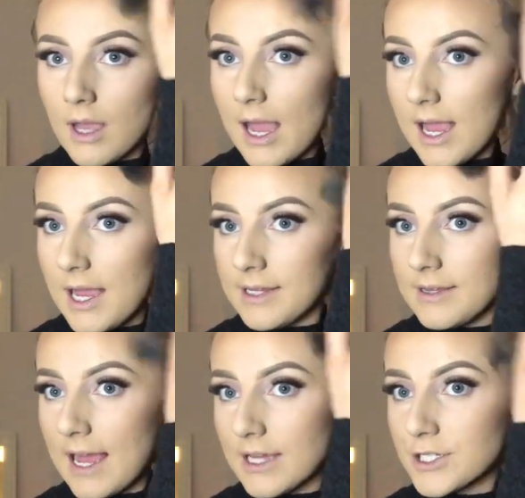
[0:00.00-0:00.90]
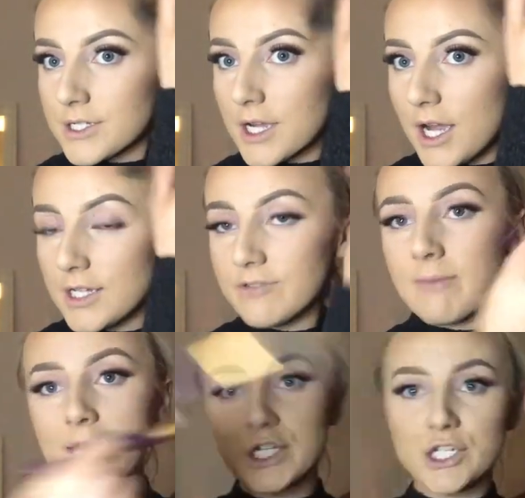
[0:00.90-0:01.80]
And that just kind of
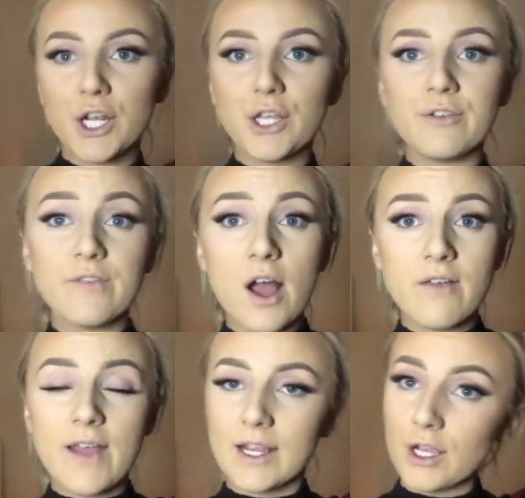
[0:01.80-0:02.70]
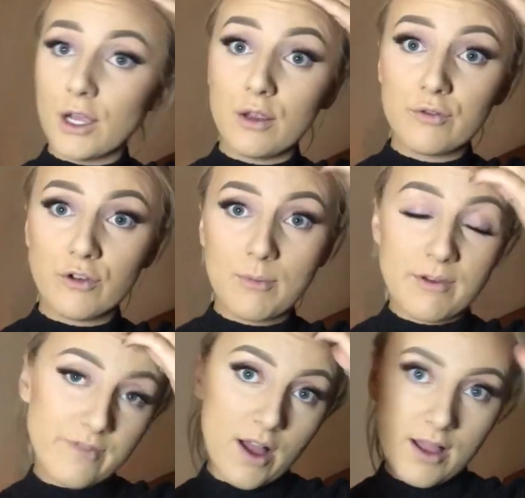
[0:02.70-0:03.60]
makes, you know, your 5 head go from a
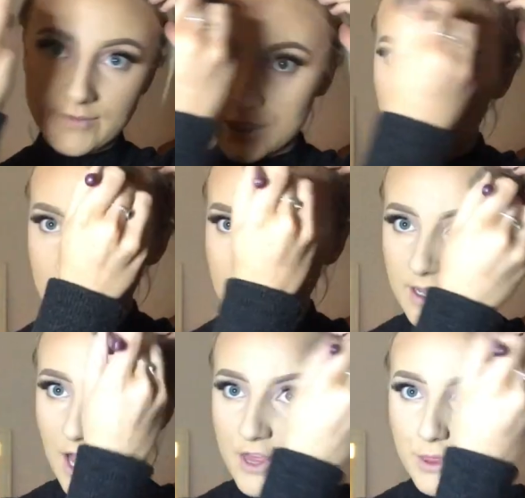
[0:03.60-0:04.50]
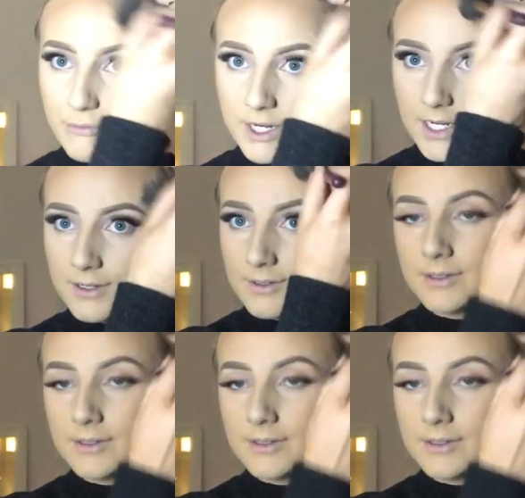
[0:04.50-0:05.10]
5 to a 3.